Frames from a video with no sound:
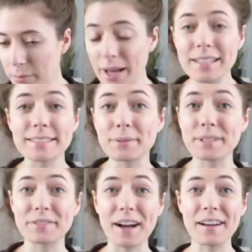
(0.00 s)
but we
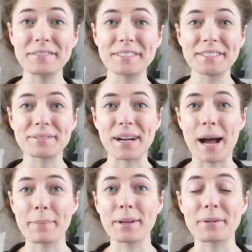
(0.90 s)
survived, we're
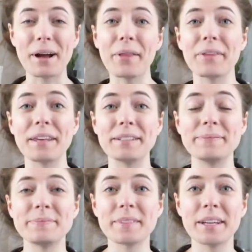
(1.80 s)
happy, we're healthy,
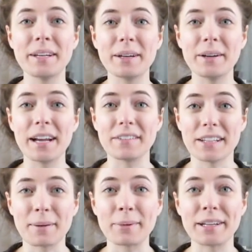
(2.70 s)
we have a
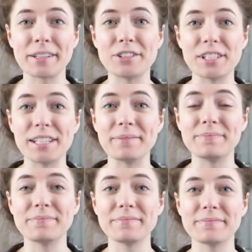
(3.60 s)
lot more energy
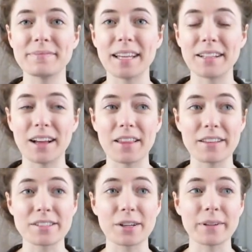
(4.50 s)
and a lot
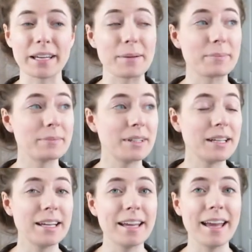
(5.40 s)
less throwing up
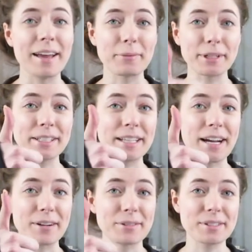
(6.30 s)
and we're good
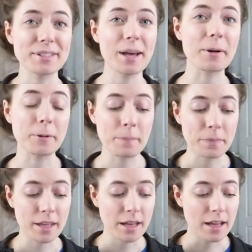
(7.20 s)
now. So
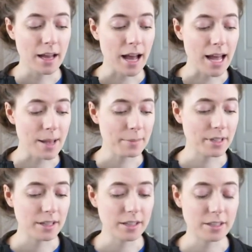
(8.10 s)
I am
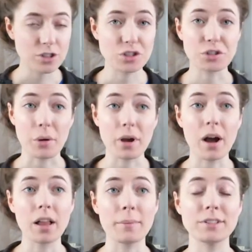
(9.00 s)
gonna just show
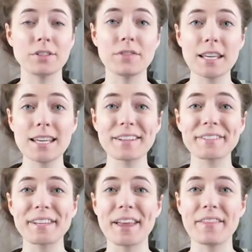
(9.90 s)
y'all a bunch of
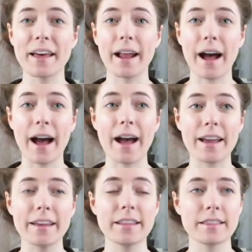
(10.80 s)
things that
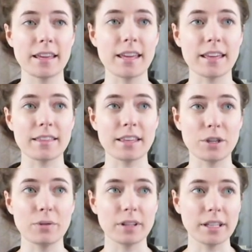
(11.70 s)
I think that
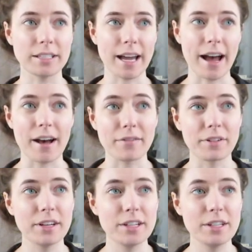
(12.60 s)
you really need to have
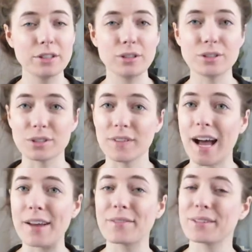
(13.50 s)
to
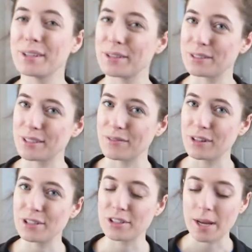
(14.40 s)
survive your
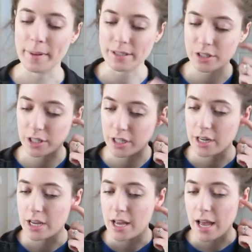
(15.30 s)
first trimester.
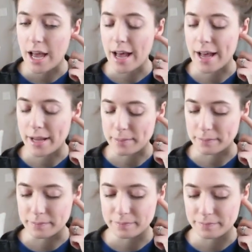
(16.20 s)

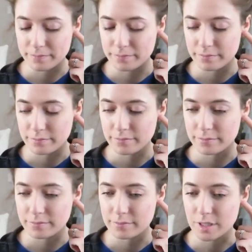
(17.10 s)
Um,
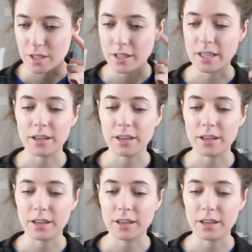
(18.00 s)
you can